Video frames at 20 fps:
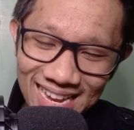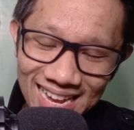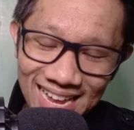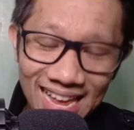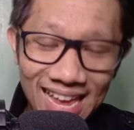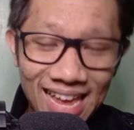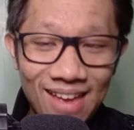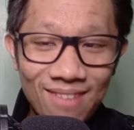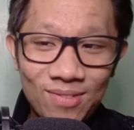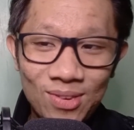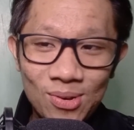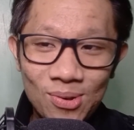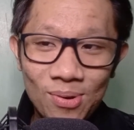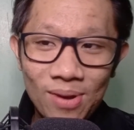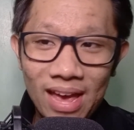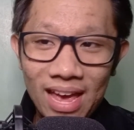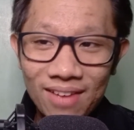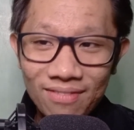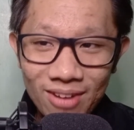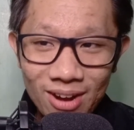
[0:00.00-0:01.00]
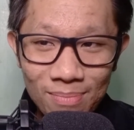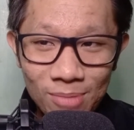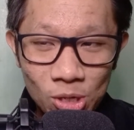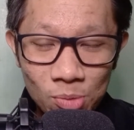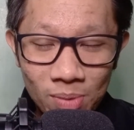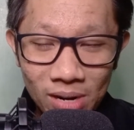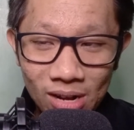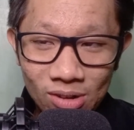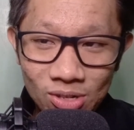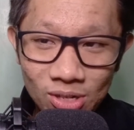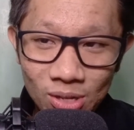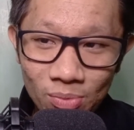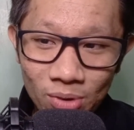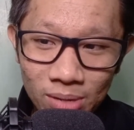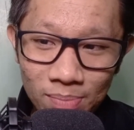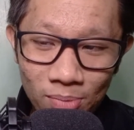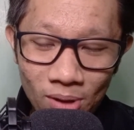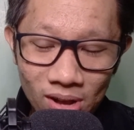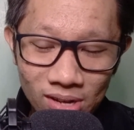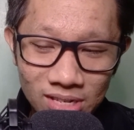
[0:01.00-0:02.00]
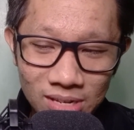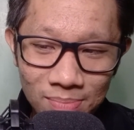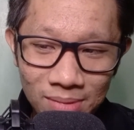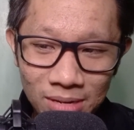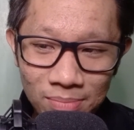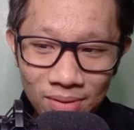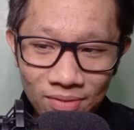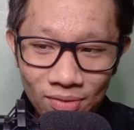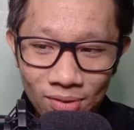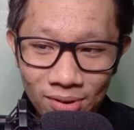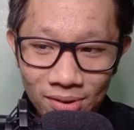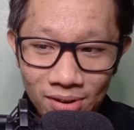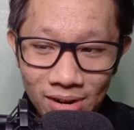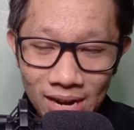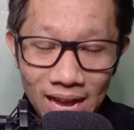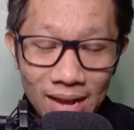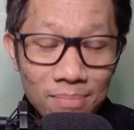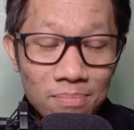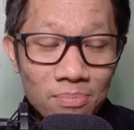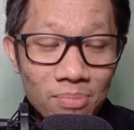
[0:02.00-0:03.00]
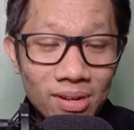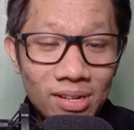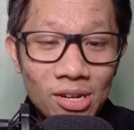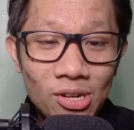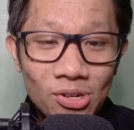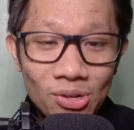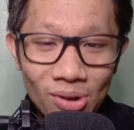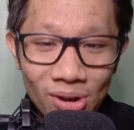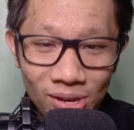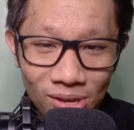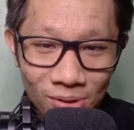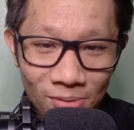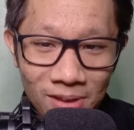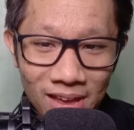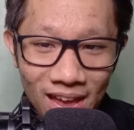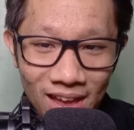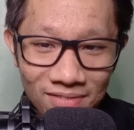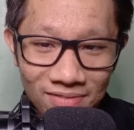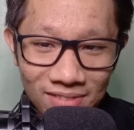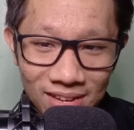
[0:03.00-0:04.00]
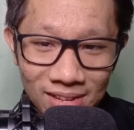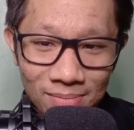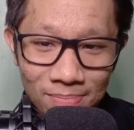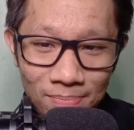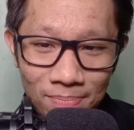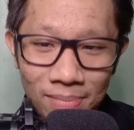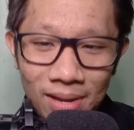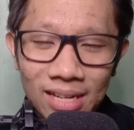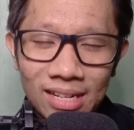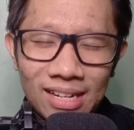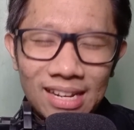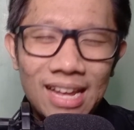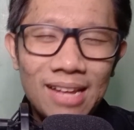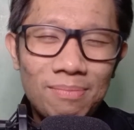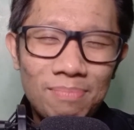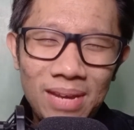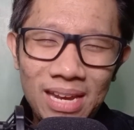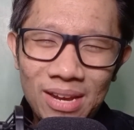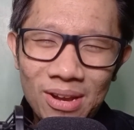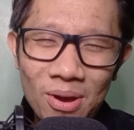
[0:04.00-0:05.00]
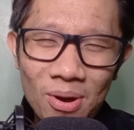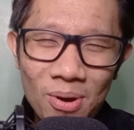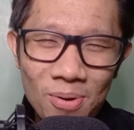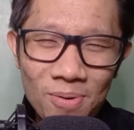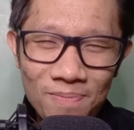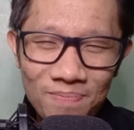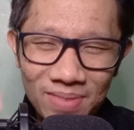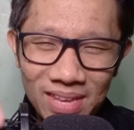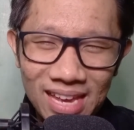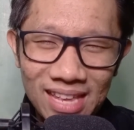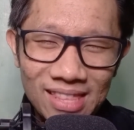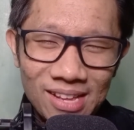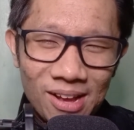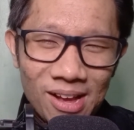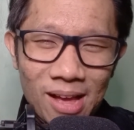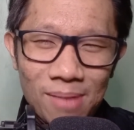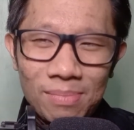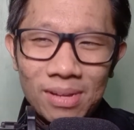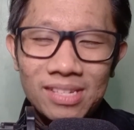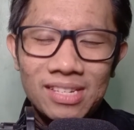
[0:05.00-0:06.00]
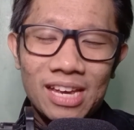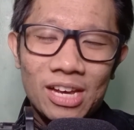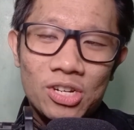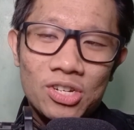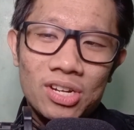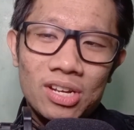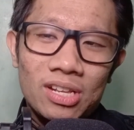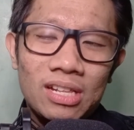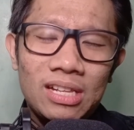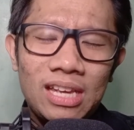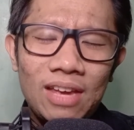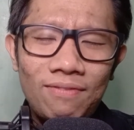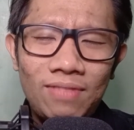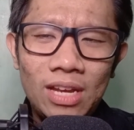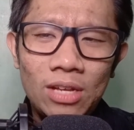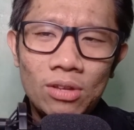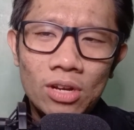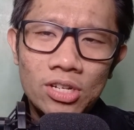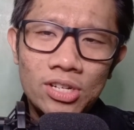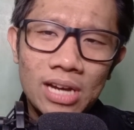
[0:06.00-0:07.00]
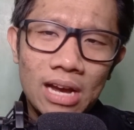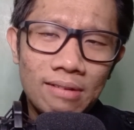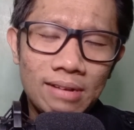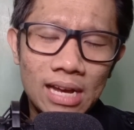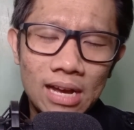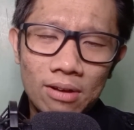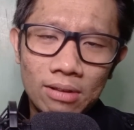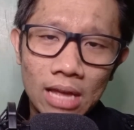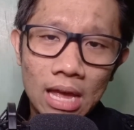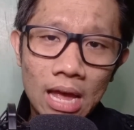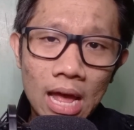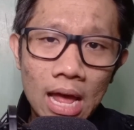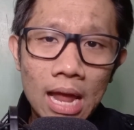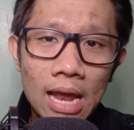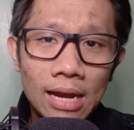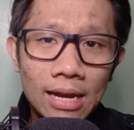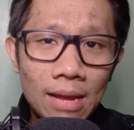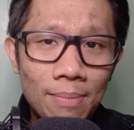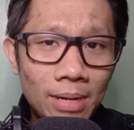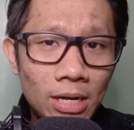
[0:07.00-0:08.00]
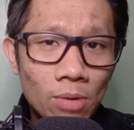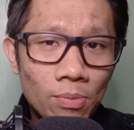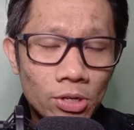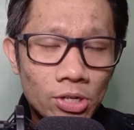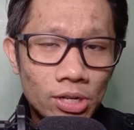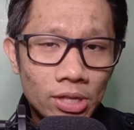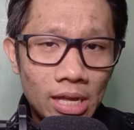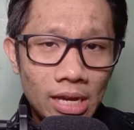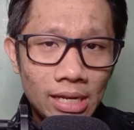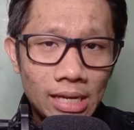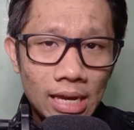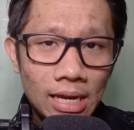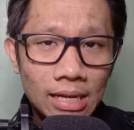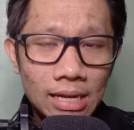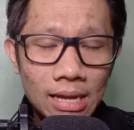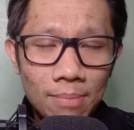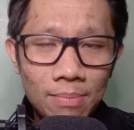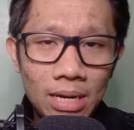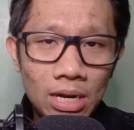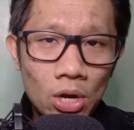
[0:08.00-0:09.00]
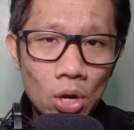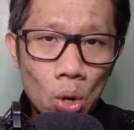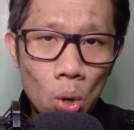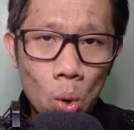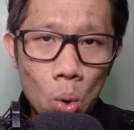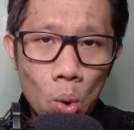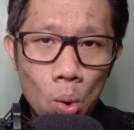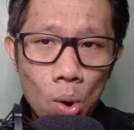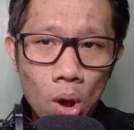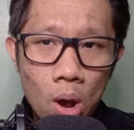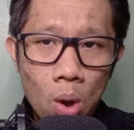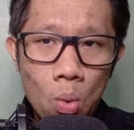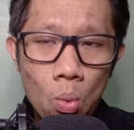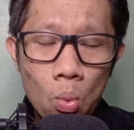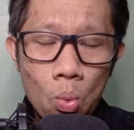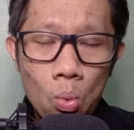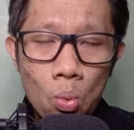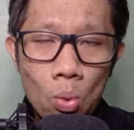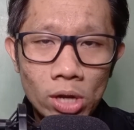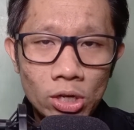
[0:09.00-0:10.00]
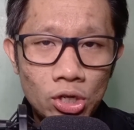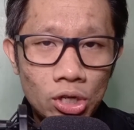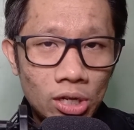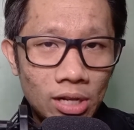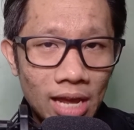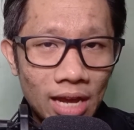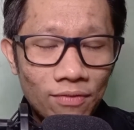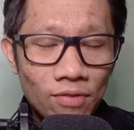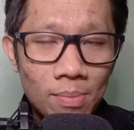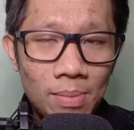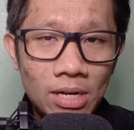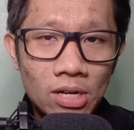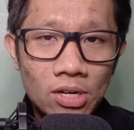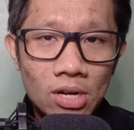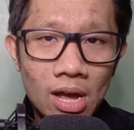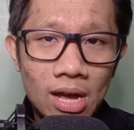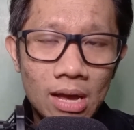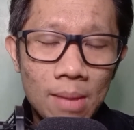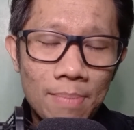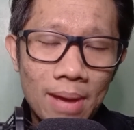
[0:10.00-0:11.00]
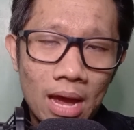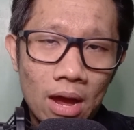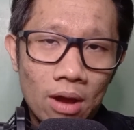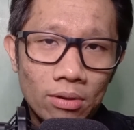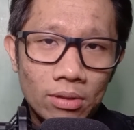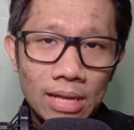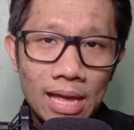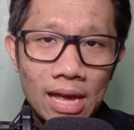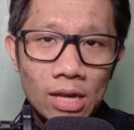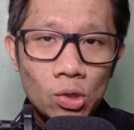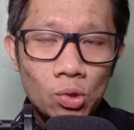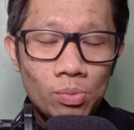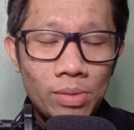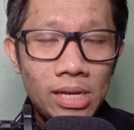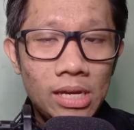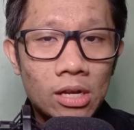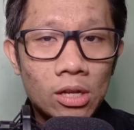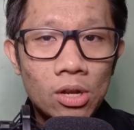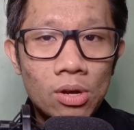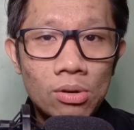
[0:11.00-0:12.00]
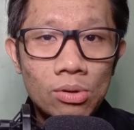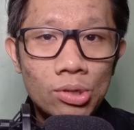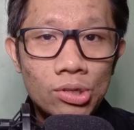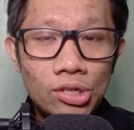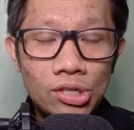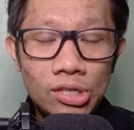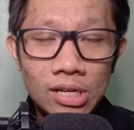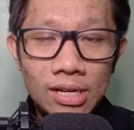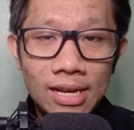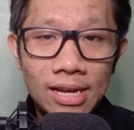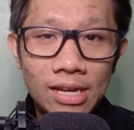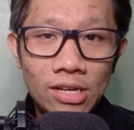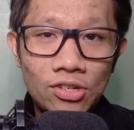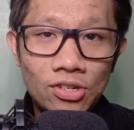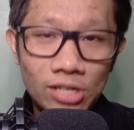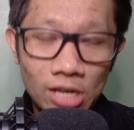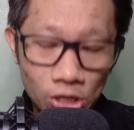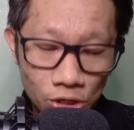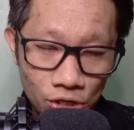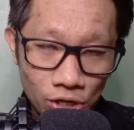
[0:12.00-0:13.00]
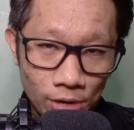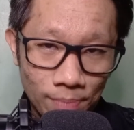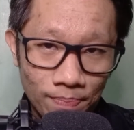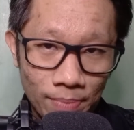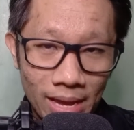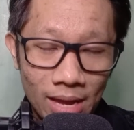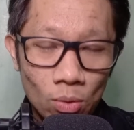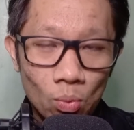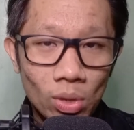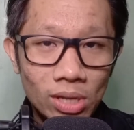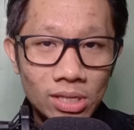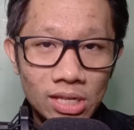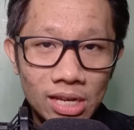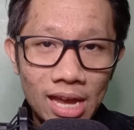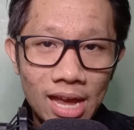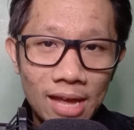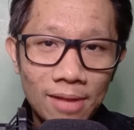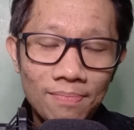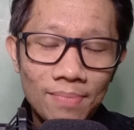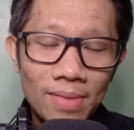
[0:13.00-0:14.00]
Have you ever mispronounced the word proximate before? I'm pretty sure you haven't, but let me know in the comment section. Give Tito a shout out. Let me know what you're thinking. Let me know what you'd like for me to talk about as we close today's session. And once again,